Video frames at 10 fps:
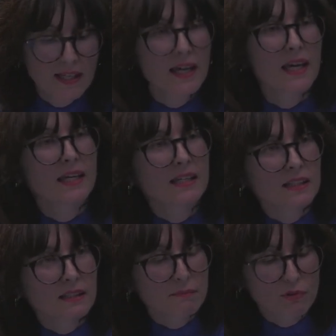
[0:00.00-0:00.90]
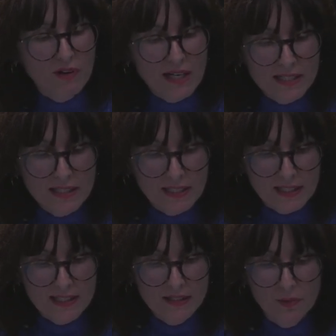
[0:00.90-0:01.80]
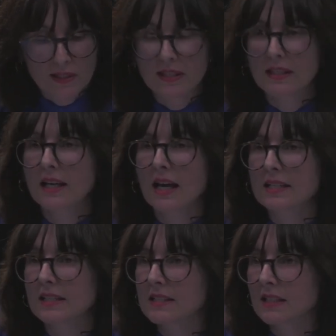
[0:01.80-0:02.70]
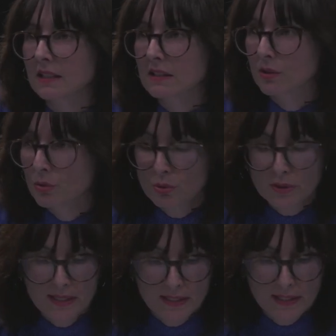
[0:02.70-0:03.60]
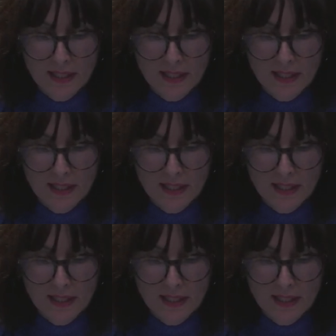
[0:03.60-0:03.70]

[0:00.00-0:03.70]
Hegel provided us with analytical tools